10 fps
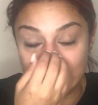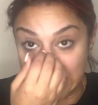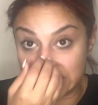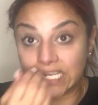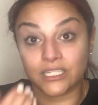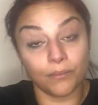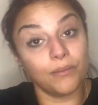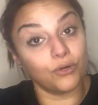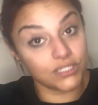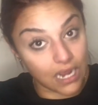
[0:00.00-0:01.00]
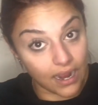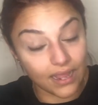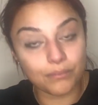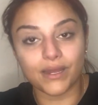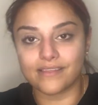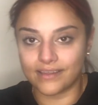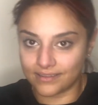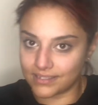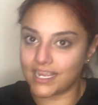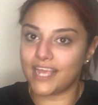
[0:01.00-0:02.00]
it does take a little bit more time, but at the end
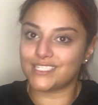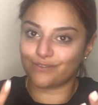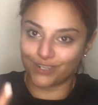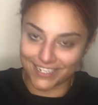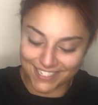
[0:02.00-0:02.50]
of the day, it's for our